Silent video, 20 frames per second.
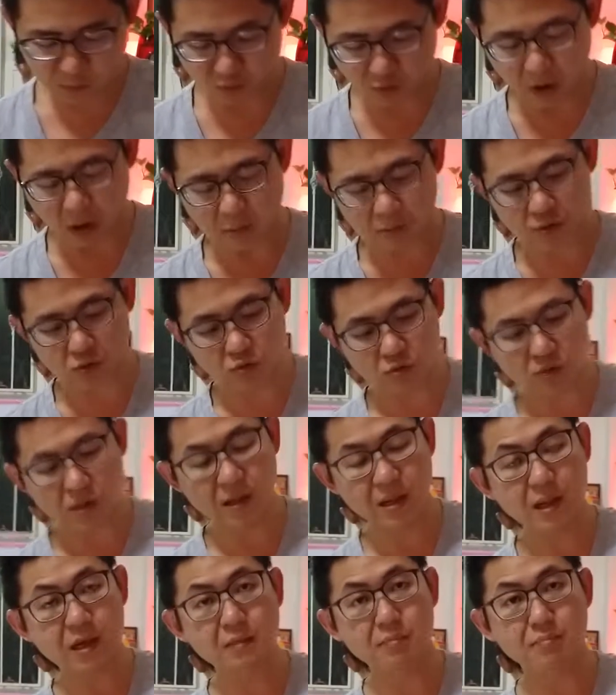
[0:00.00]
to help
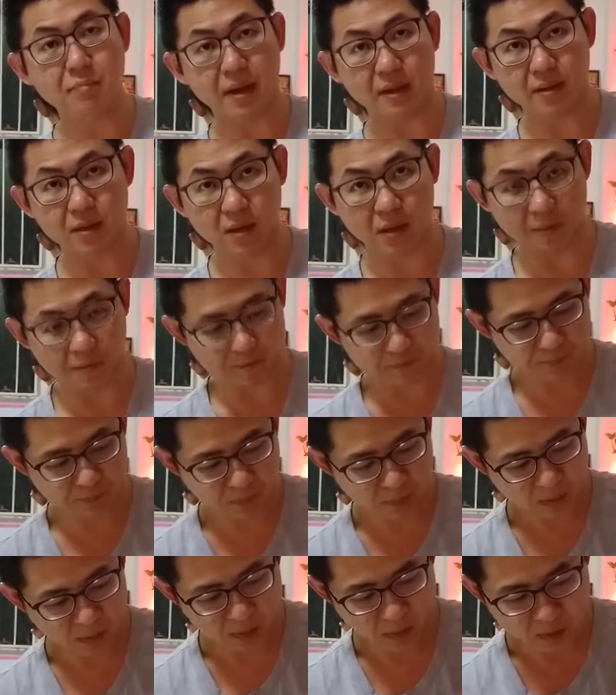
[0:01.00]
students learn better.
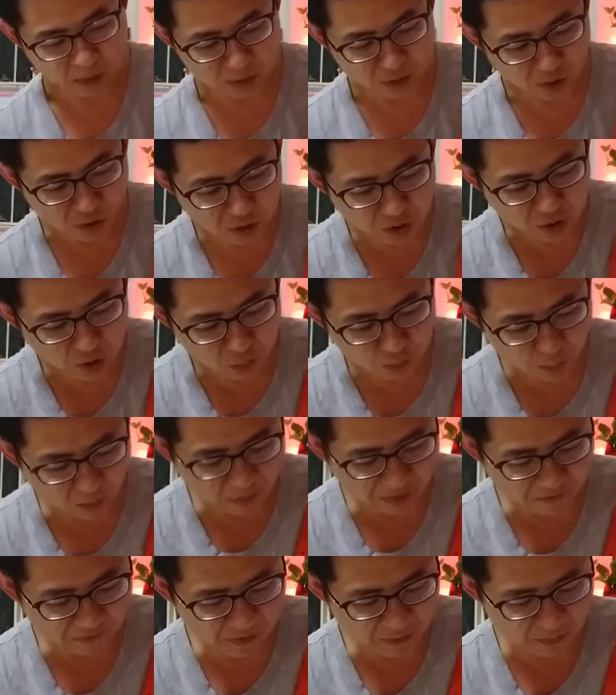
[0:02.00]
In order to
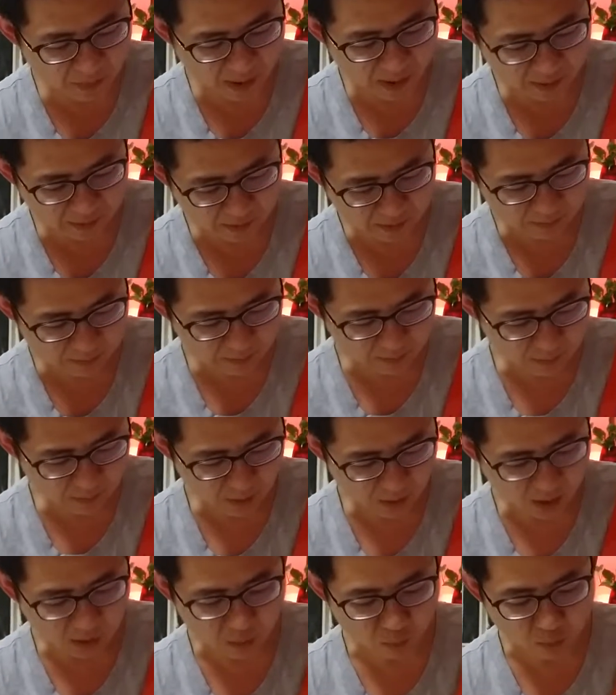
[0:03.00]
provide feedback,
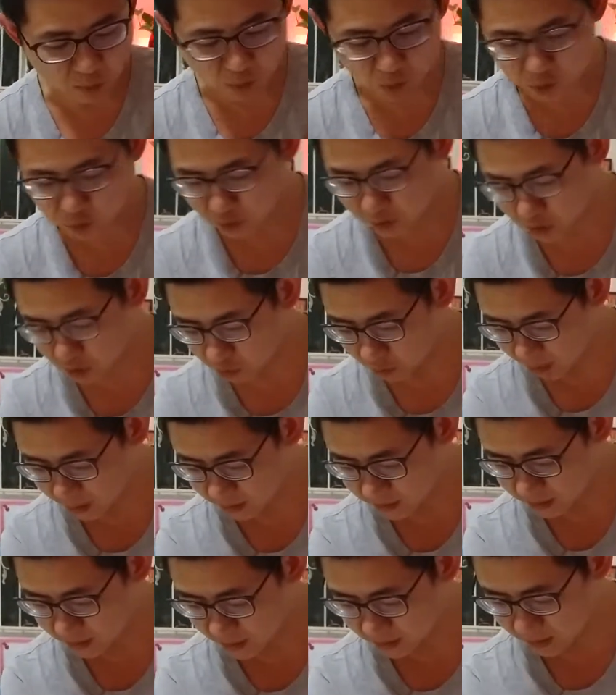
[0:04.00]
okay, we also need to
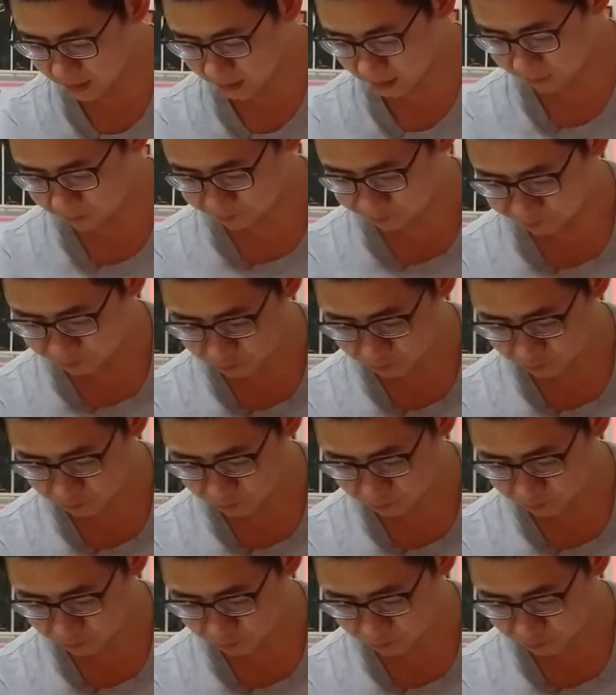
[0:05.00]
understand that